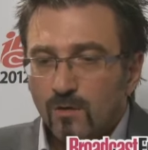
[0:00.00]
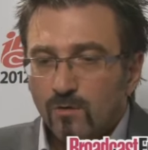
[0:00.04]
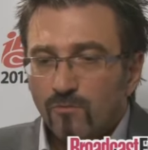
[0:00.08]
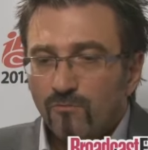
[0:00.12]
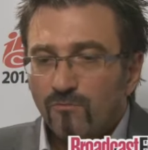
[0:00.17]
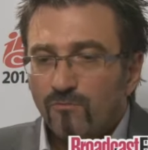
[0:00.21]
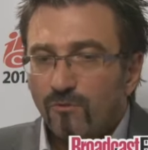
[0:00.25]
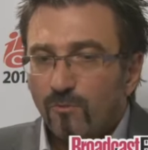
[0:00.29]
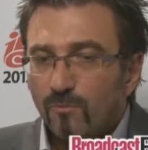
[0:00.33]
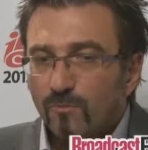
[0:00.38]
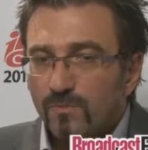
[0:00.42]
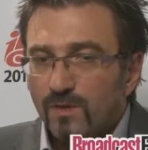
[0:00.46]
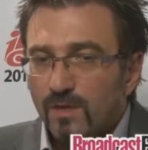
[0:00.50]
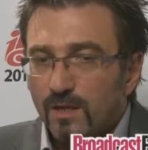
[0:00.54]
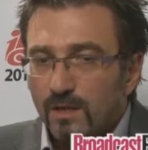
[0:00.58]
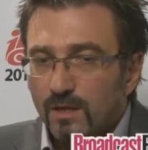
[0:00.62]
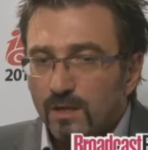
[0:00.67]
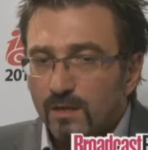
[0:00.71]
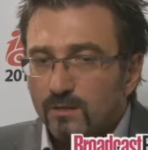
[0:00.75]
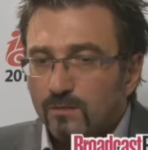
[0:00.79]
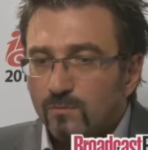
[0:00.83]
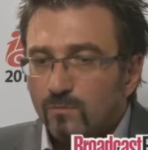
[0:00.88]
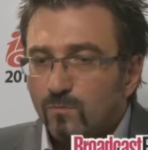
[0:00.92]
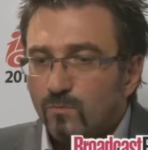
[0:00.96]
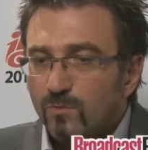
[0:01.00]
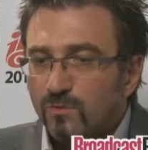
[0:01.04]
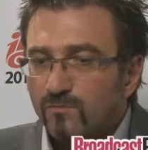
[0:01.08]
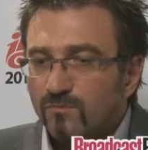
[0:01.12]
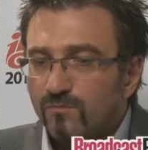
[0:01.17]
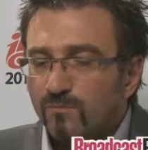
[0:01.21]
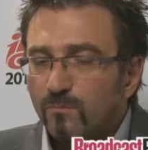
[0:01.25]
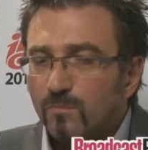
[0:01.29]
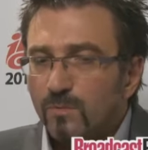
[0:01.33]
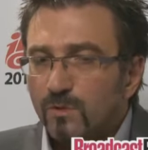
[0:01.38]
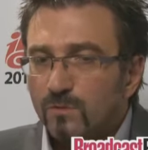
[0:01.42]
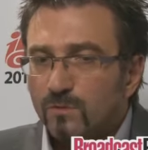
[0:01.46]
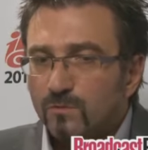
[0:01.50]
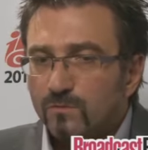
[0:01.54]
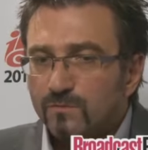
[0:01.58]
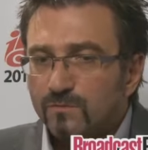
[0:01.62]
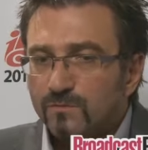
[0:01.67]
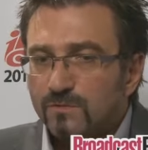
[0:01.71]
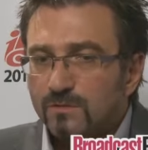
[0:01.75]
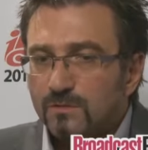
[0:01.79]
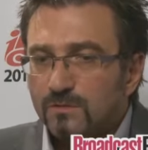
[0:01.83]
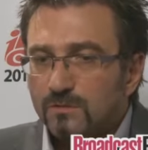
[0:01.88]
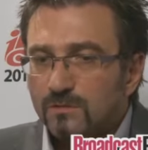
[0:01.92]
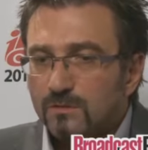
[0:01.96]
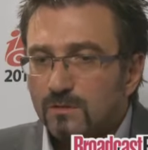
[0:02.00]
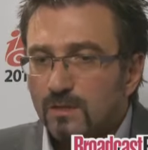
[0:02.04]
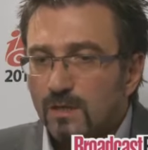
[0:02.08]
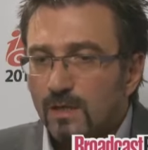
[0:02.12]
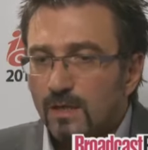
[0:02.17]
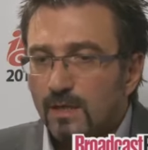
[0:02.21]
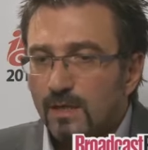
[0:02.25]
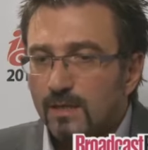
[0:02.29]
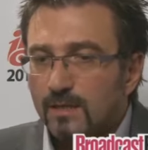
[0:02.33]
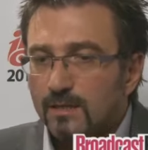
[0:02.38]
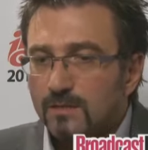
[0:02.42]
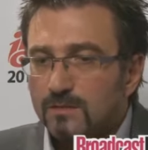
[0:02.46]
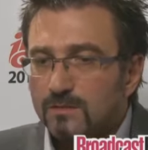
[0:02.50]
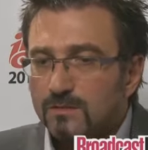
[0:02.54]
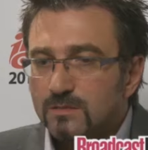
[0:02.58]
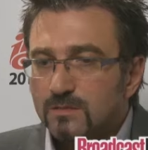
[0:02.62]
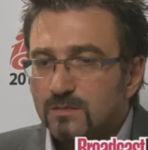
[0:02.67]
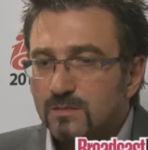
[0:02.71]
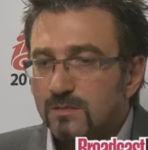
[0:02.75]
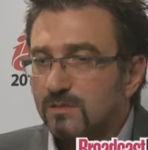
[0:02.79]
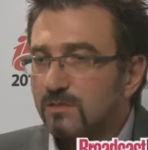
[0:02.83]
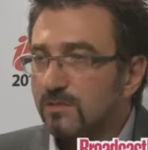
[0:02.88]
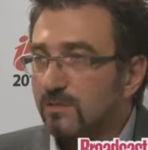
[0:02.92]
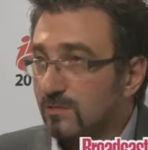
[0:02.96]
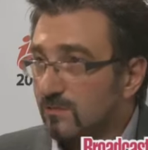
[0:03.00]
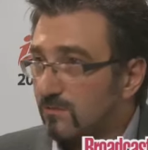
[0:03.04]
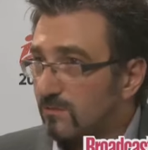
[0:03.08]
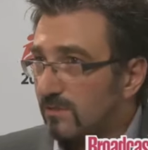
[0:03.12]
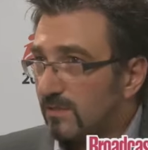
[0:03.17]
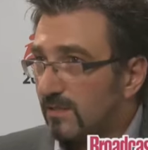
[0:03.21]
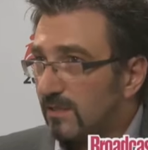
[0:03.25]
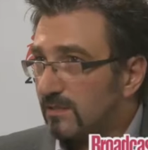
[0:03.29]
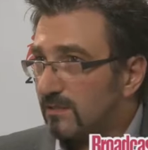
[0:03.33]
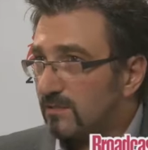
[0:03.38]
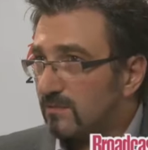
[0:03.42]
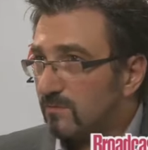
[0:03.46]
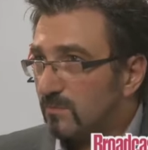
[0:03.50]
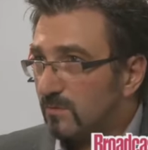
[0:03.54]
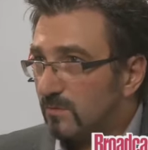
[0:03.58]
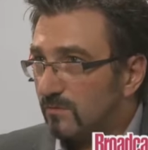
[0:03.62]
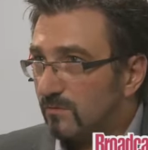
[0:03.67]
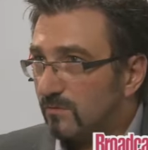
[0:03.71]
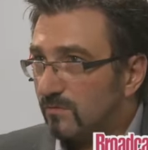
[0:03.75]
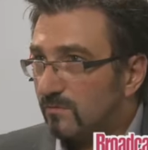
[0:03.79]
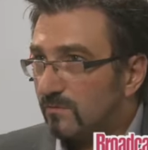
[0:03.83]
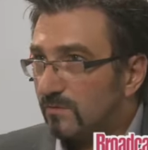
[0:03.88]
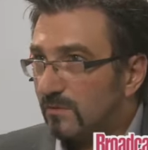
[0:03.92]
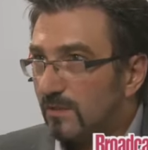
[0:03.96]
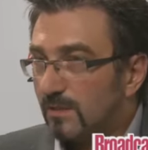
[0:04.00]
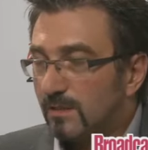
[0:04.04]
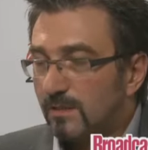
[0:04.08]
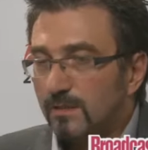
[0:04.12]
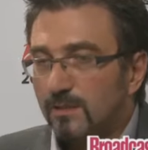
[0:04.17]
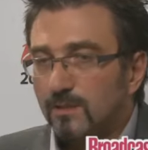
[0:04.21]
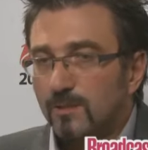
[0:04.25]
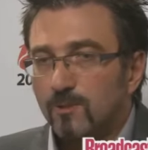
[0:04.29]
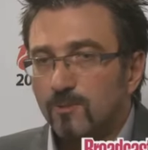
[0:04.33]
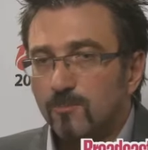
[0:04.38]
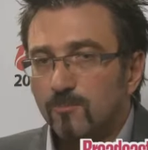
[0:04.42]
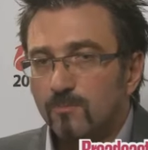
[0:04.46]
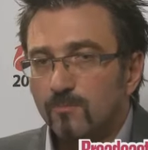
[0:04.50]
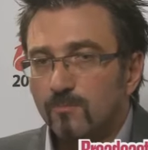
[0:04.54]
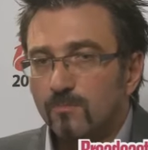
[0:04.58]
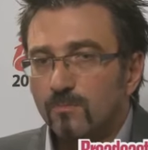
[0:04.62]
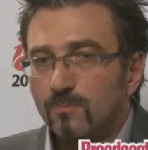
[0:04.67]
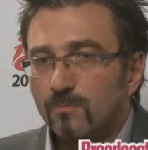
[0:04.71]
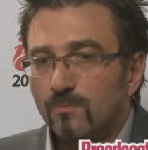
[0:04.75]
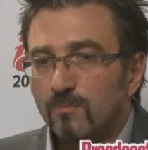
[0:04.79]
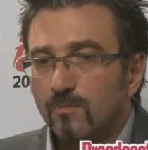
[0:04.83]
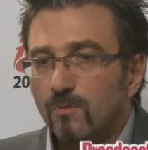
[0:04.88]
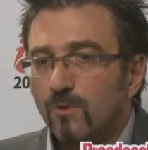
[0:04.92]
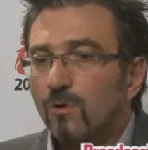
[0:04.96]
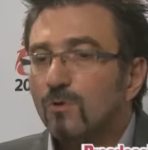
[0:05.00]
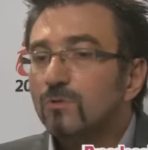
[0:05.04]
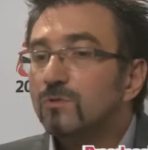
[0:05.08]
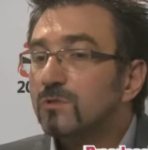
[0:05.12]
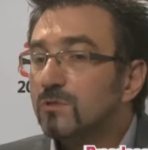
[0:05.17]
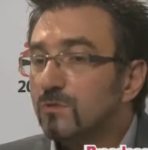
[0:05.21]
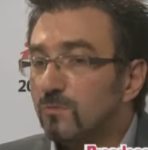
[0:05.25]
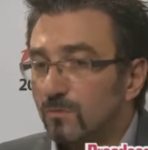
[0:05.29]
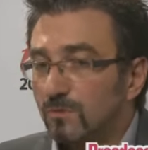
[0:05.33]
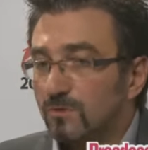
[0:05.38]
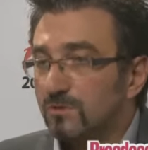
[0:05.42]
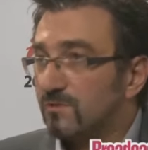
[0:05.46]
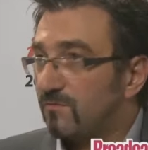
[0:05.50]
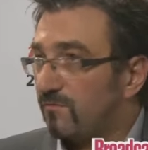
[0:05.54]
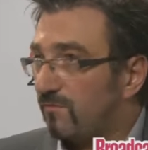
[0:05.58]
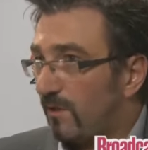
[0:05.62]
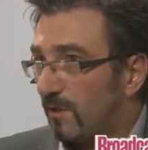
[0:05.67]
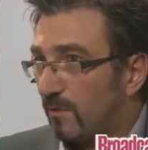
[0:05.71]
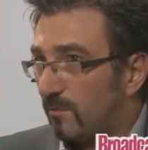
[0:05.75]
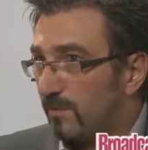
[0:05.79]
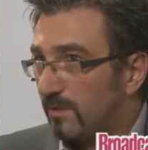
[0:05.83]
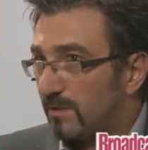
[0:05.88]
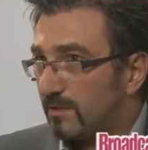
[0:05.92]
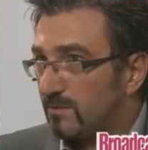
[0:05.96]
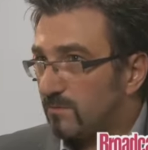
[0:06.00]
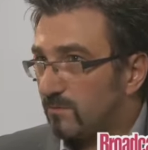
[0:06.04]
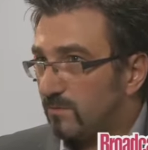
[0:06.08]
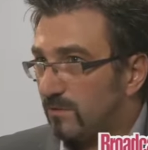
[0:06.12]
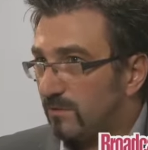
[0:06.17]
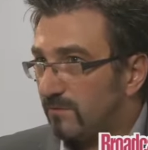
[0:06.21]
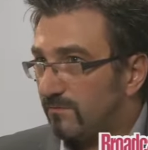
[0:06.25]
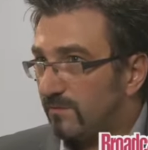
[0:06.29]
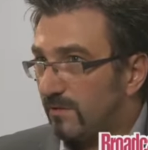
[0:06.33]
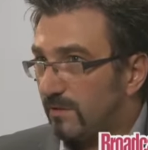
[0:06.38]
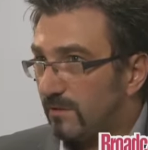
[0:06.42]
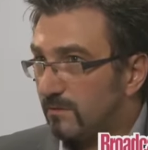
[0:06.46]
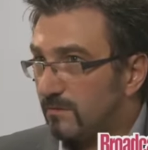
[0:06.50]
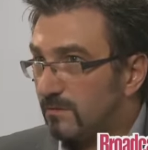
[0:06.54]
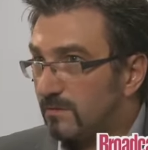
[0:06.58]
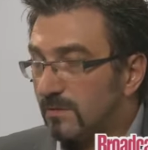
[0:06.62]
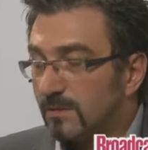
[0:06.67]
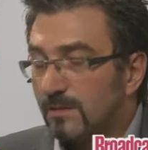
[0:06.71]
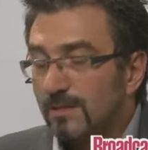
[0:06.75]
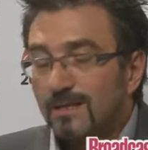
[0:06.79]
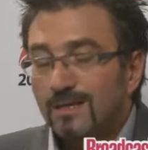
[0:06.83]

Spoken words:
From there, we've moved, as the industry has moved, towards the file-based workflows.